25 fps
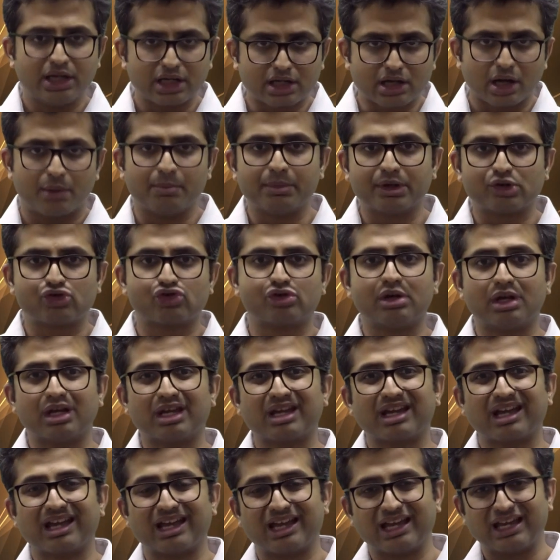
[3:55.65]

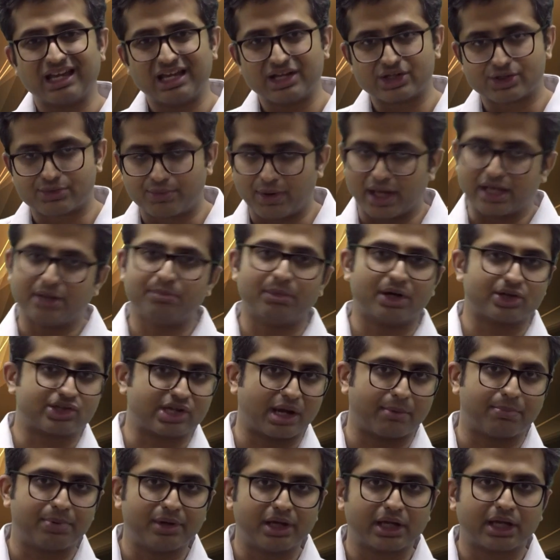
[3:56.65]
decommissioning is very much
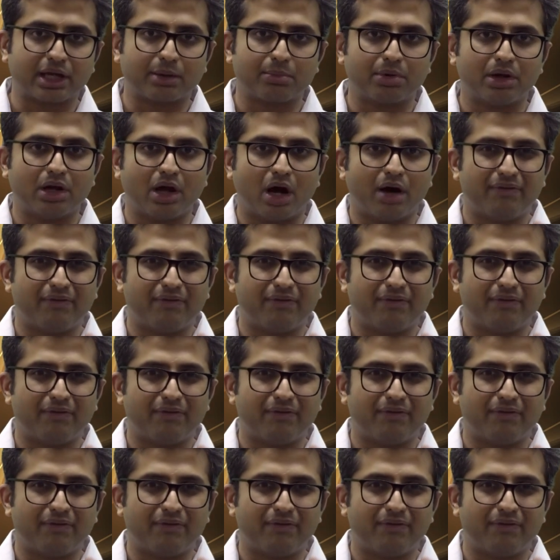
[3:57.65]
applicable.